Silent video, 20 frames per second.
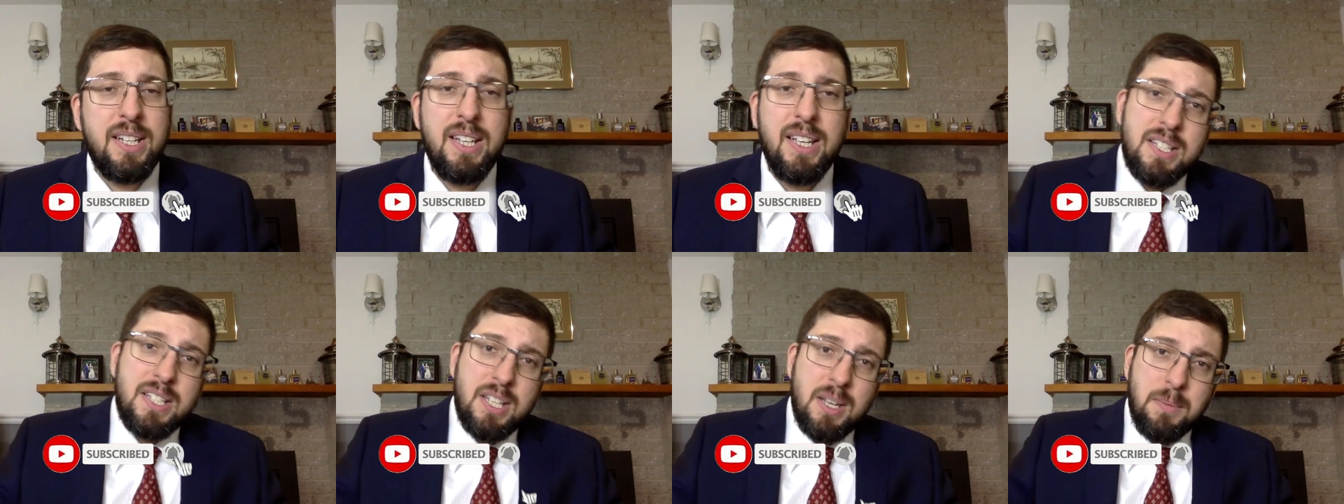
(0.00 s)

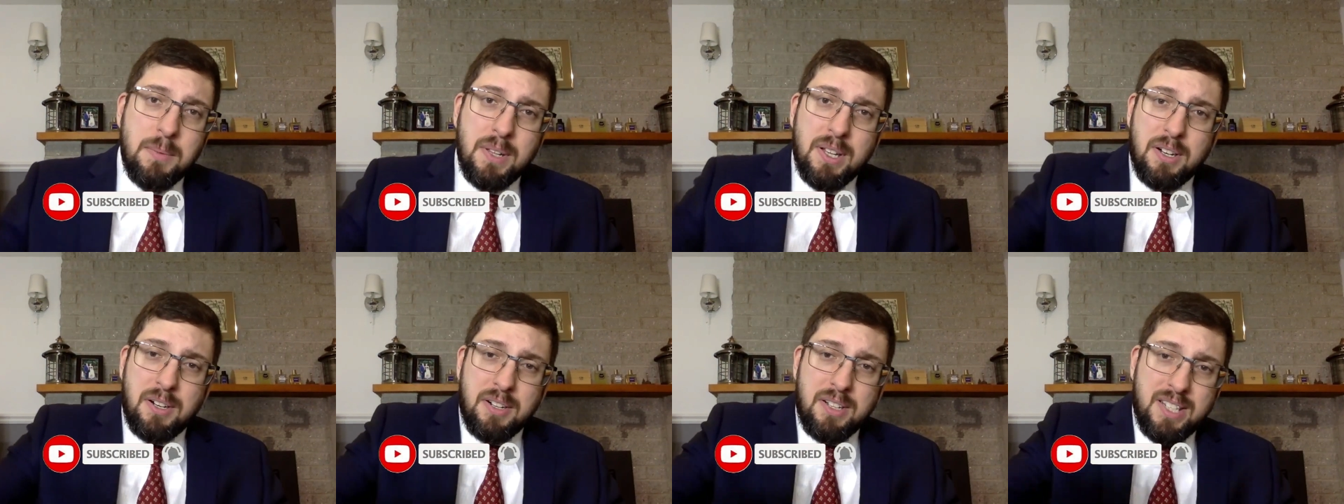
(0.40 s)
Some
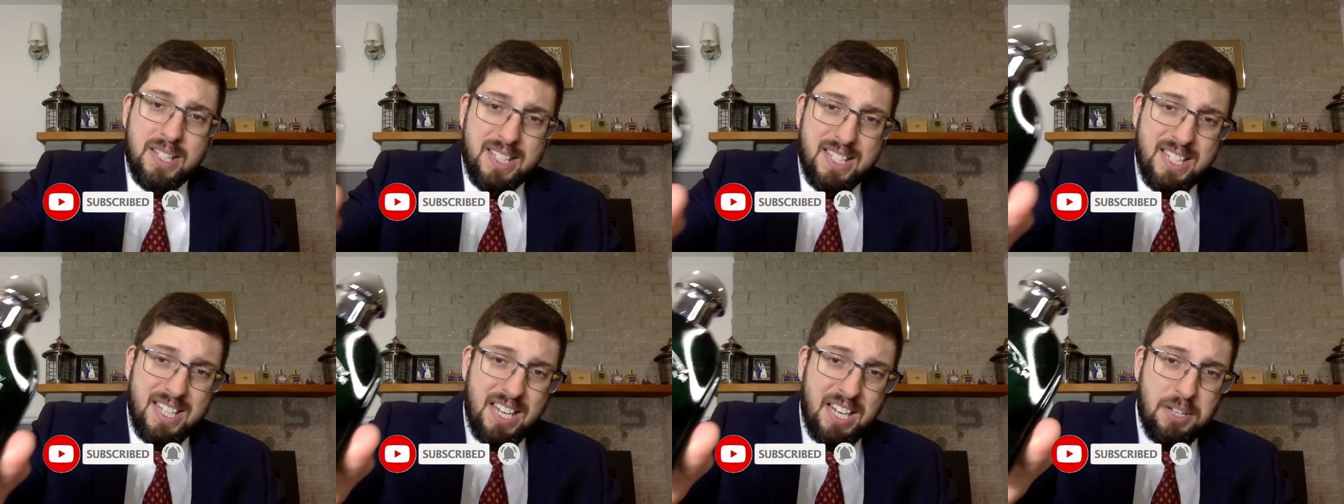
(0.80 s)
are,
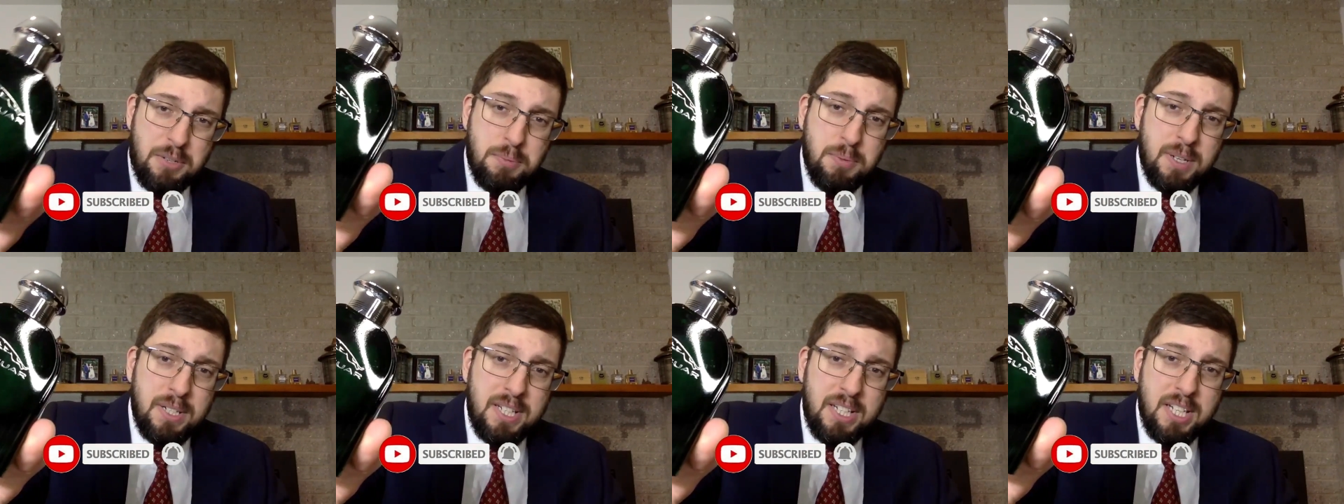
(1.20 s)
let's say,
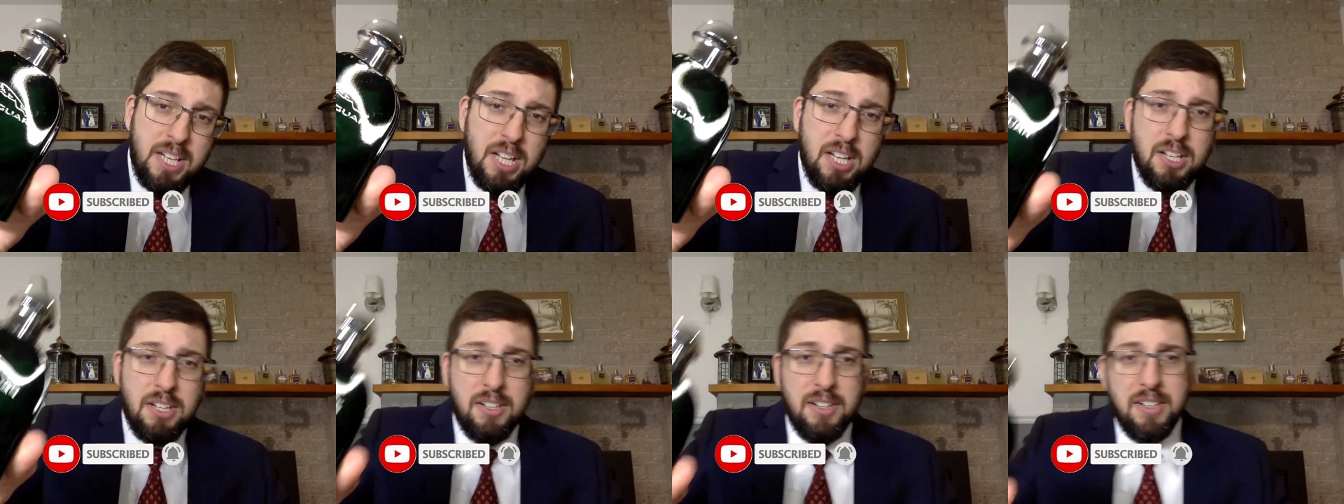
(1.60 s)

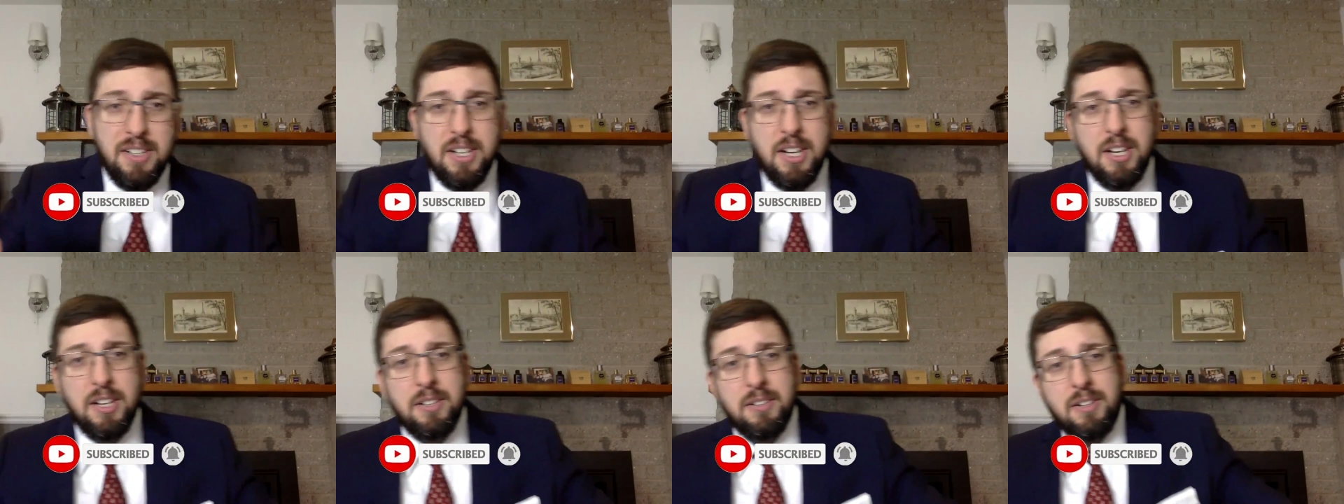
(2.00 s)
$20 and
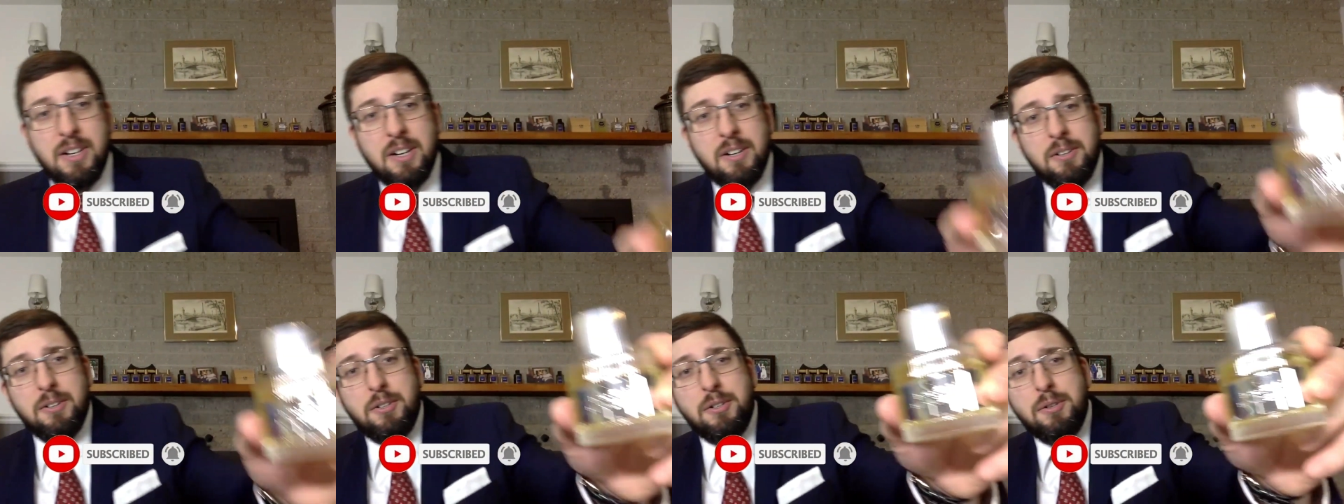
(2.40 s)
other
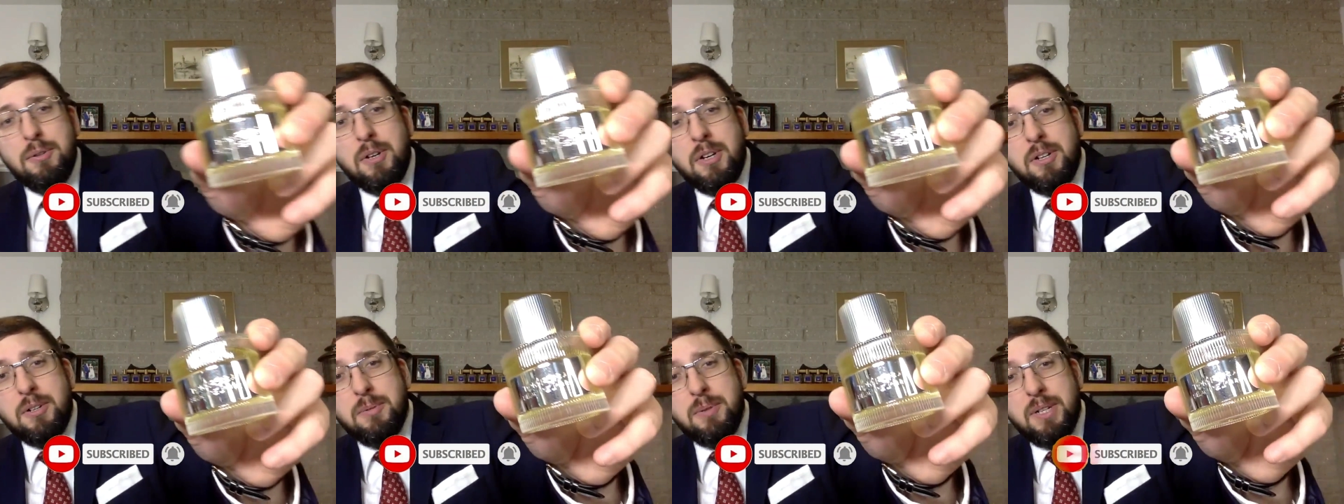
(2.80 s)
are
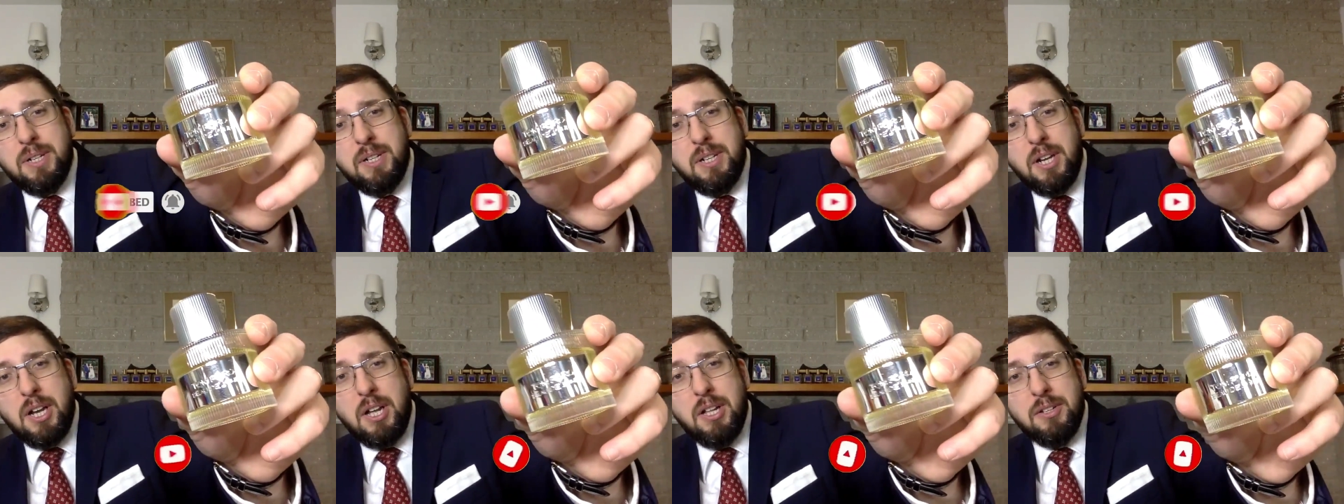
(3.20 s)

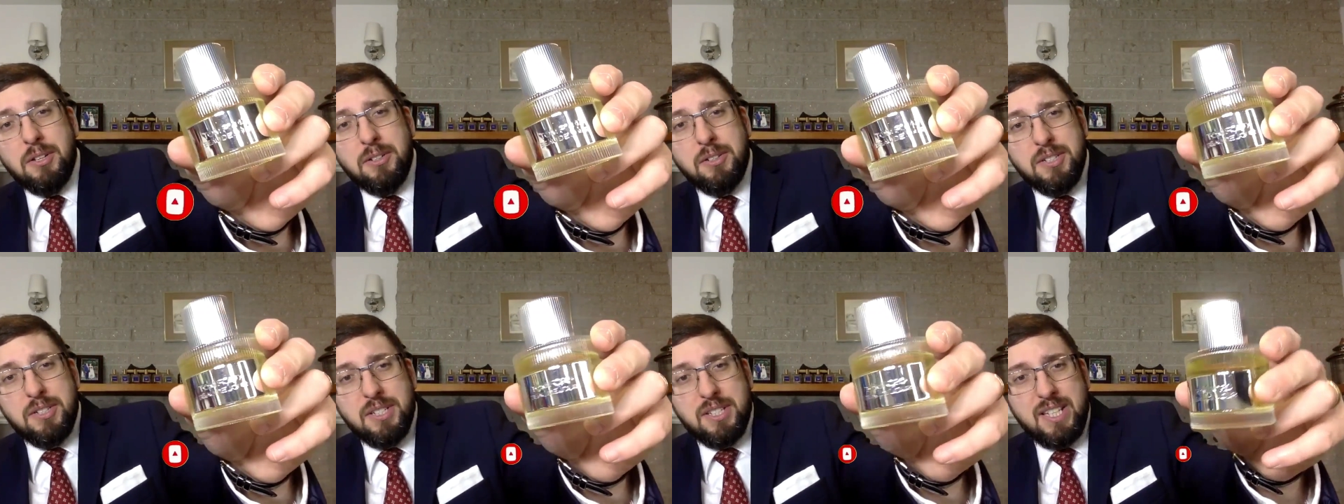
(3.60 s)

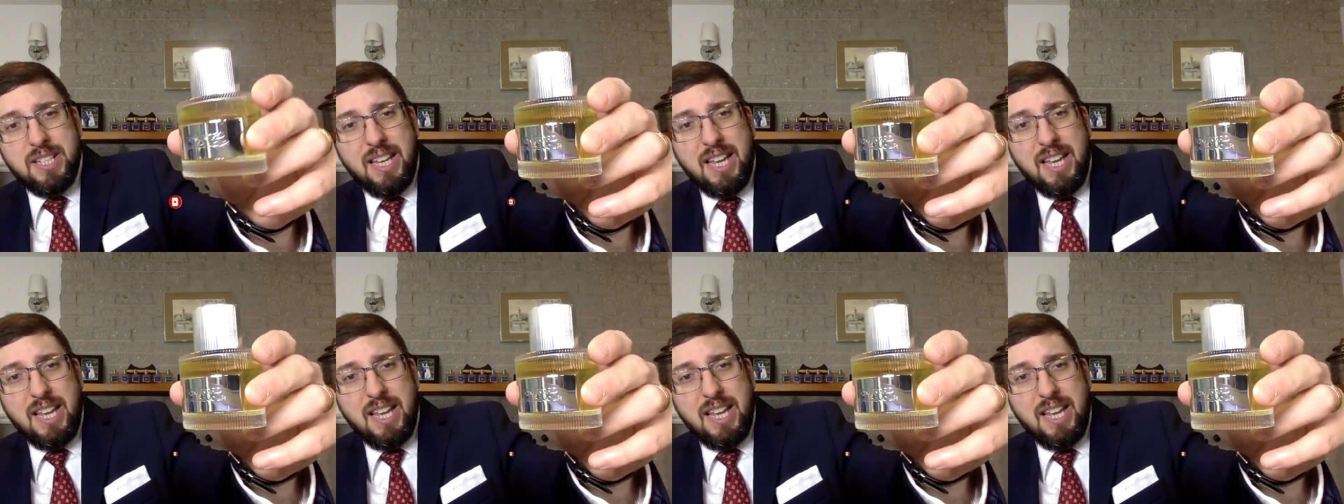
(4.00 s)
$200.